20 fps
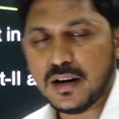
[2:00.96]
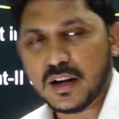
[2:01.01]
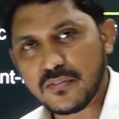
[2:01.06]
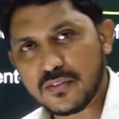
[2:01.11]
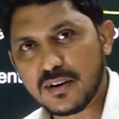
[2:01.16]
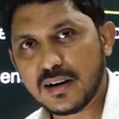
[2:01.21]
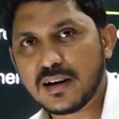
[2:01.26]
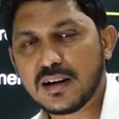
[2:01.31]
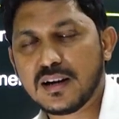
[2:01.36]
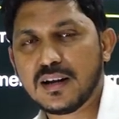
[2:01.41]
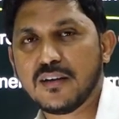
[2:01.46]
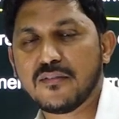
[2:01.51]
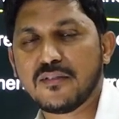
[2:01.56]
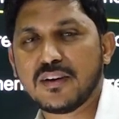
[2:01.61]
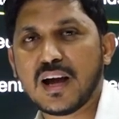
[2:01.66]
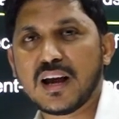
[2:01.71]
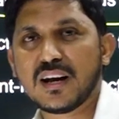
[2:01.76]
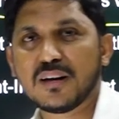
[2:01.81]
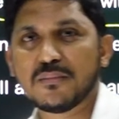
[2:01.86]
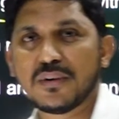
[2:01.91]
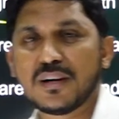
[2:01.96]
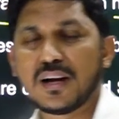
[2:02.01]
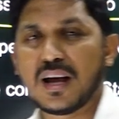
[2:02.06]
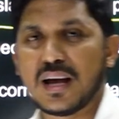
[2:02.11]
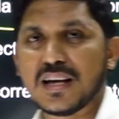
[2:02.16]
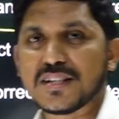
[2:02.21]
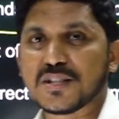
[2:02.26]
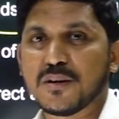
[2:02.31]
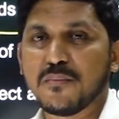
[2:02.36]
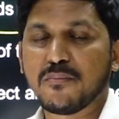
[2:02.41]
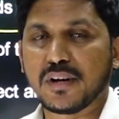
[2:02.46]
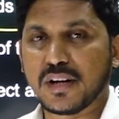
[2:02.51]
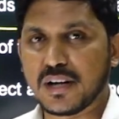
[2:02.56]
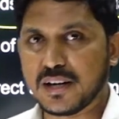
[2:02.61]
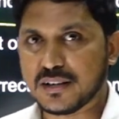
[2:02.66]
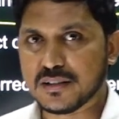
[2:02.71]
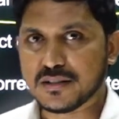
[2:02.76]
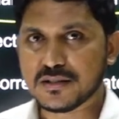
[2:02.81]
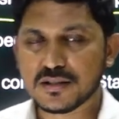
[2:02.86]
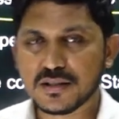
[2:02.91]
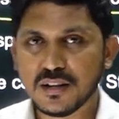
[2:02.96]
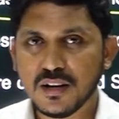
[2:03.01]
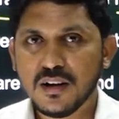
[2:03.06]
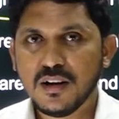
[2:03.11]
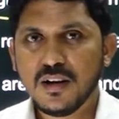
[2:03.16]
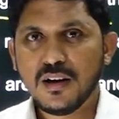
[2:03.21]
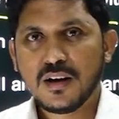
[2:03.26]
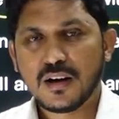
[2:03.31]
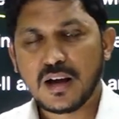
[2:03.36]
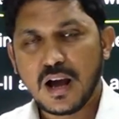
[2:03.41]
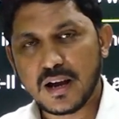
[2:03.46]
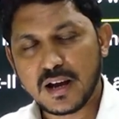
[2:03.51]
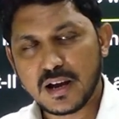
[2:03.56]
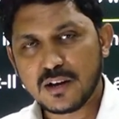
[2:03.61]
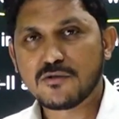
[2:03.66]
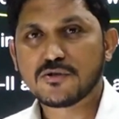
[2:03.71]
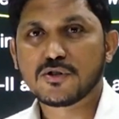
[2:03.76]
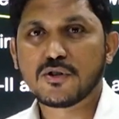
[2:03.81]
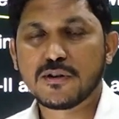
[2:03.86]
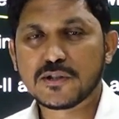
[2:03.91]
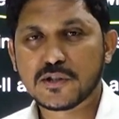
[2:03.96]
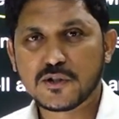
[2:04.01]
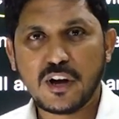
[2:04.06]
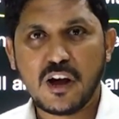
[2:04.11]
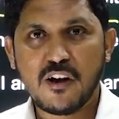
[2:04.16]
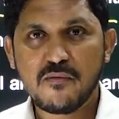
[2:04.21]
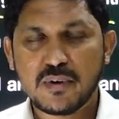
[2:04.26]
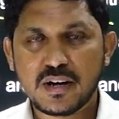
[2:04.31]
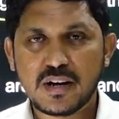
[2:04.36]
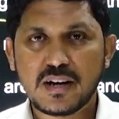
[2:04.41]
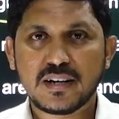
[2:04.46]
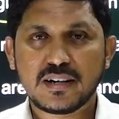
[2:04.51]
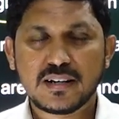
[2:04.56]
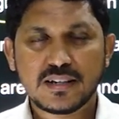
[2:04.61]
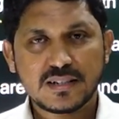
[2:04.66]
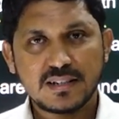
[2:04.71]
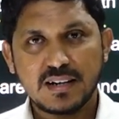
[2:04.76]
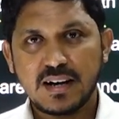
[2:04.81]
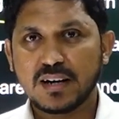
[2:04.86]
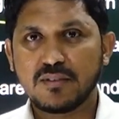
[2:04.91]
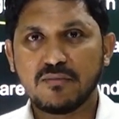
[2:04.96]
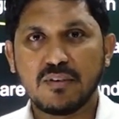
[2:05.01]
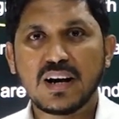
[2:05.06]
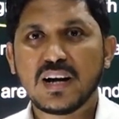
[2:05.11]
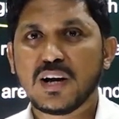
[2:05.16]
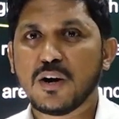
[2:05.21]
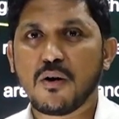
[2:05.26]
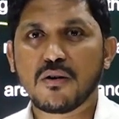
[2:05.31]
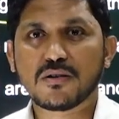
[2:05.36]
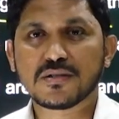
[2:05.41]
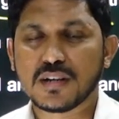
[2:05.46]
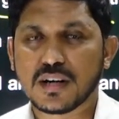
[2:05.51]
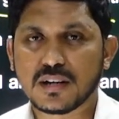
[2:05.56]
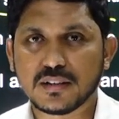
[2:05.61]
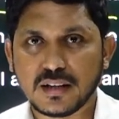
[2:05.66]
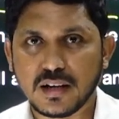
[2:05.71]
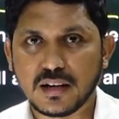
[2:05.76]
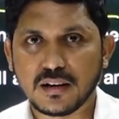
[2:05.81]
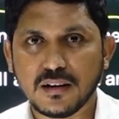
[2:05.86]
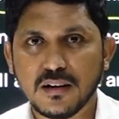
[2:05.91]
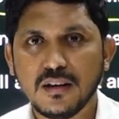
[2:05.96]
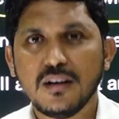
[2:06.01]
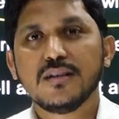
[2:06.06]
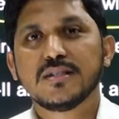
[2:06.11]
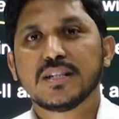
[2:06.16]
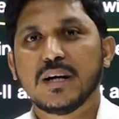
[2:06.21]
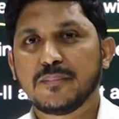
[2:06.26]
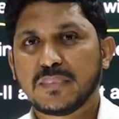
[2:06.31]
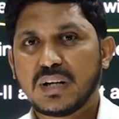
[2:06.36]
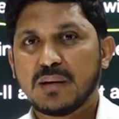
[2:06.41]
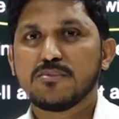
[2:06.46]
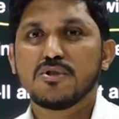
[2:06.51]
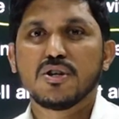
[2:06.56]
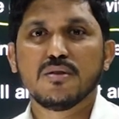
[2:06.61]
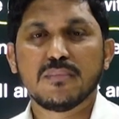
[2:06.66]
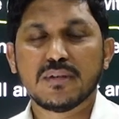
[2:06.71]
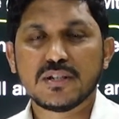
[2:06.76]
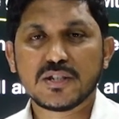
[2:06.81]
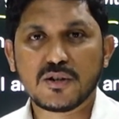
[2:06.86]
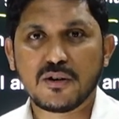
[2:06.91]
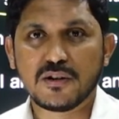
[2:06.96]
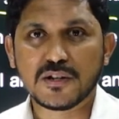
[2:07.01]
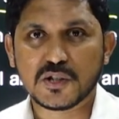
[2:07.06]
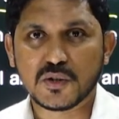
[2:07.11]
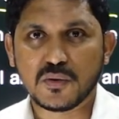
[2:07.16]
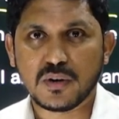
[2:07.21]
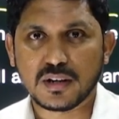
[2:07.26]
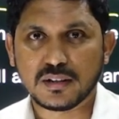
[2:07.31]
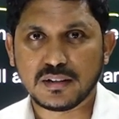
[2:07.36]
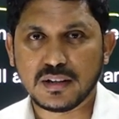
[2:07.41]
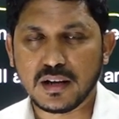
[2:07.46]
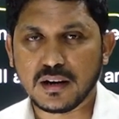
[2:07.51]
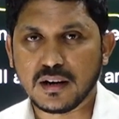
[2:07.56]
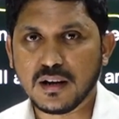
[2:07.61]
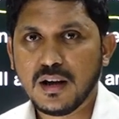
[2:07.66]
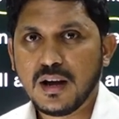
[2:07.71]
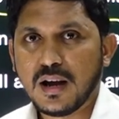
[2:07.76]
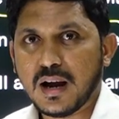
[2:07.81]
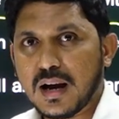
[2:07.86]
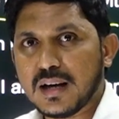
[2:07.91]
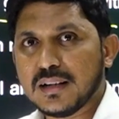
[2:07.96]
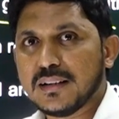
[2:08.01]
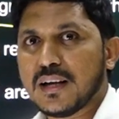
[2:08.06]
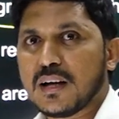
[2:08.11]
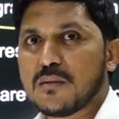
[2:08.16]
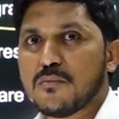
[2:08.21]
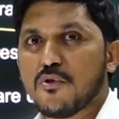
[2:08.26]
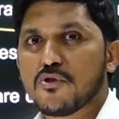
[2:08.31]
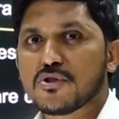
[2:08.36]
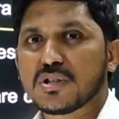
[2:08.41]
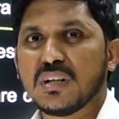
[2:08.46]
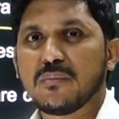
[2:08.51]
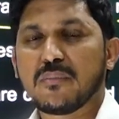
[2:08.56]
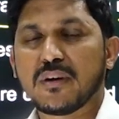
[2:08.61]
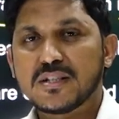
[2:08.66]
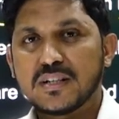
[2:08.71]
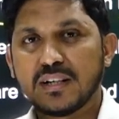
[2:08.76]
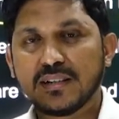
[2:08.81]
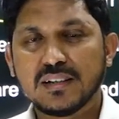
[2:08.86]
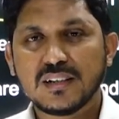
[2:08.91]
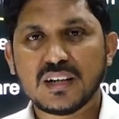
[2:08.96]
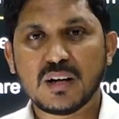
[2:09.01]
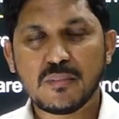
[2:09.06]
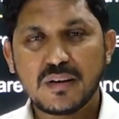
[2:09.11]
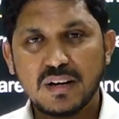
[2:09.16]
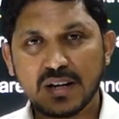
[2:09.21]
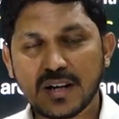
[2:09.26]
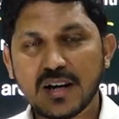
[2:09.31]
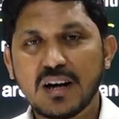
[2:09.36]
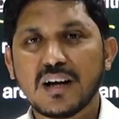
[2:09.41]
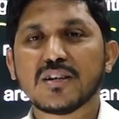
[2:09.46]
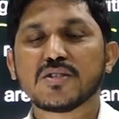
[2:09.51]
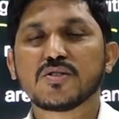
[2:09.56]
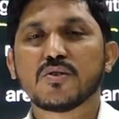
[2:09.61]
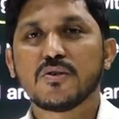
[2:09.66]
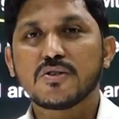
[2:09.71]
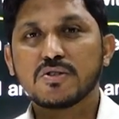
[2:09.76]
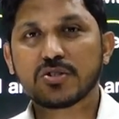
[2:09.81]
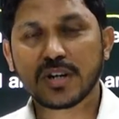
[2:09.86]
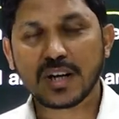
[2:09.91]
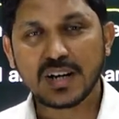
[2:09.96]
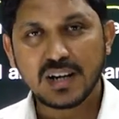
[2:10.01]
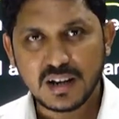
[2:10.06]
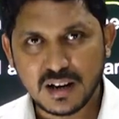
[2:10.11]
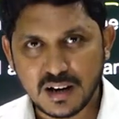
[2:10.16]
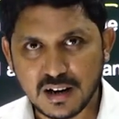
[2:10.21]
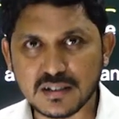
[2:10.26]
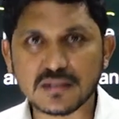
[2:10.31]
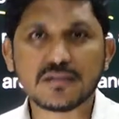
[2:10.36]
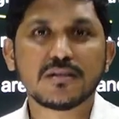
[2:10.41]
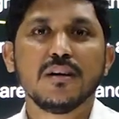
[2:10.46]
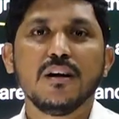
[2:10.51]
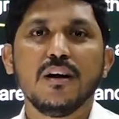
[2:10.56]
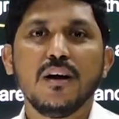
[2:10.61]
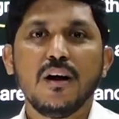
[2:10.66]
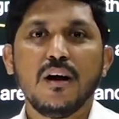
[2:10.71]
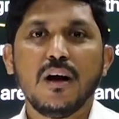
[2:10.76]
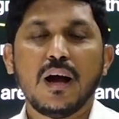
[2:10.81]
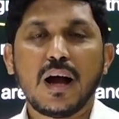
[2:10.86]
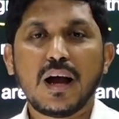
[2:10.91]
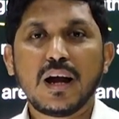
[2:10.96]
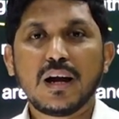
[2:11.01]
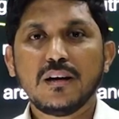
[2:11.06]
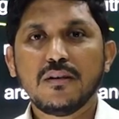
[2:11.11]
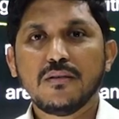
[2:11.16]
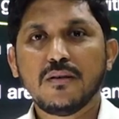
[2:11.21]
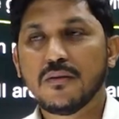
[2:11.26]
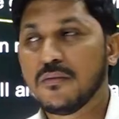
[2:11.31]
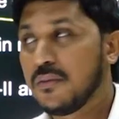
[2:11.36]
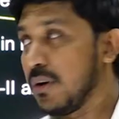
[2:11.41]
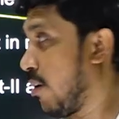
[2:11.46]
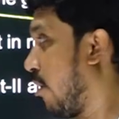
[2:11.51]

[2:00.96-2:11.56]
definitely every animal has some predators. Kangaroos also have predators like wild dogs are there. Sometimes humans also are there. And they are mostly present in Americas, Australias, and we